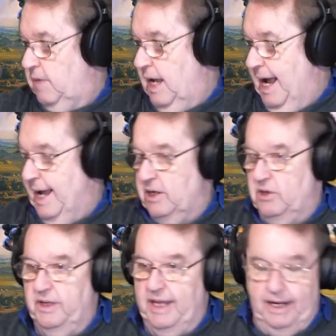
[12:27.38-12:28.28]
I
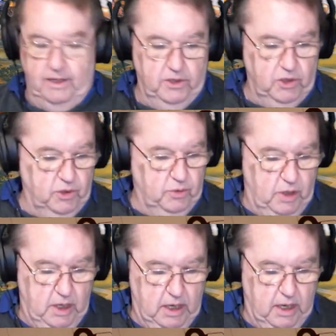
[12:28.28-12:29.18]
could then do
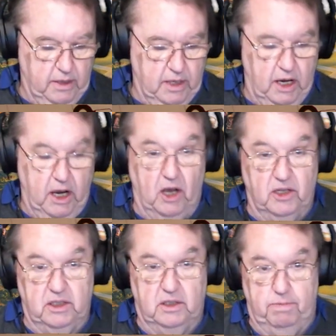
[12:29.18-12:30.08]
the
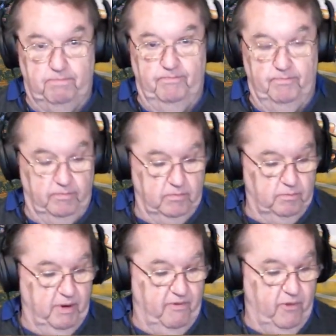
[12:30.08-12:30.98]
last
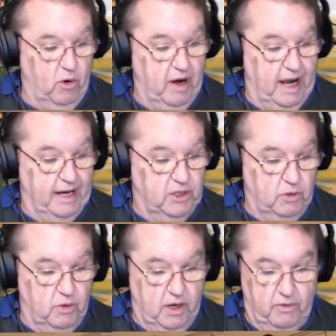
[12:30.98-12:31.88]
before I
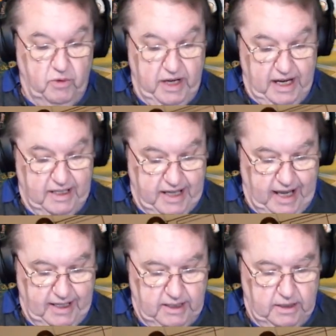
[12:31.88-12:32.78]
do a real
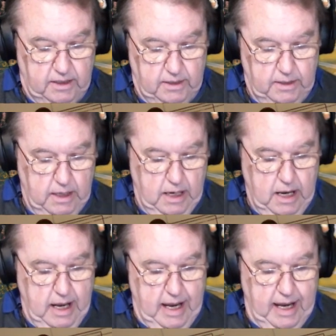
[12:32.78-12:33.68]
test.
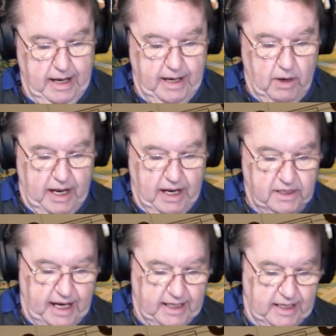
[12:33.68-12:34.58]
And now
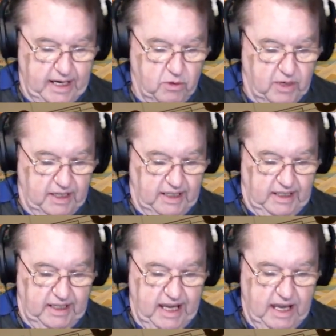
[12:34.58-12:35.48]
actually you can
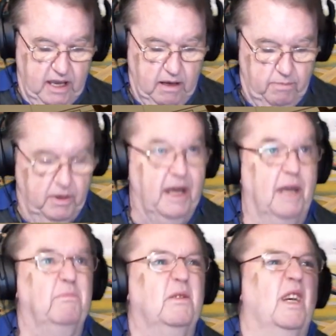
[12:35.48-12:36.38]
see,
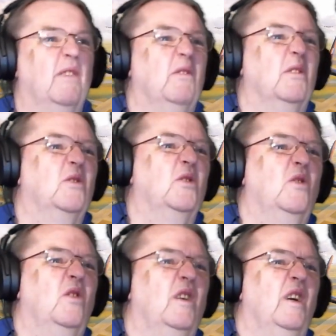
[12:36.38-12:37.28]
perhaps, I'm not
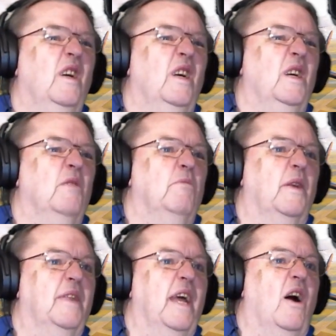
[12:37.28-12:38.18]
sure,
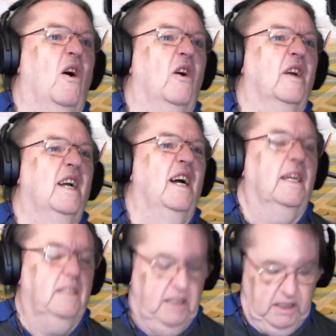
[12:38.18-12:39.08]
but there are
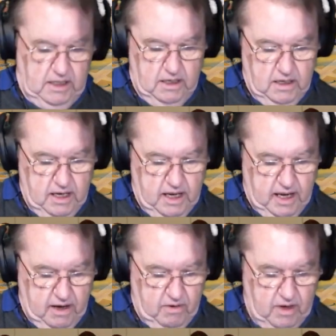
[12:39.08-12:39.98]
cuts
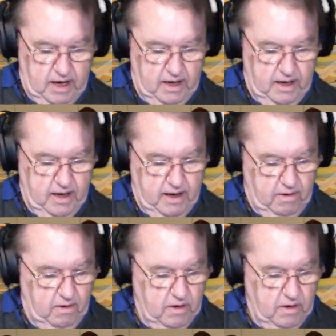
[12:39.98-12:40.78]
here and here.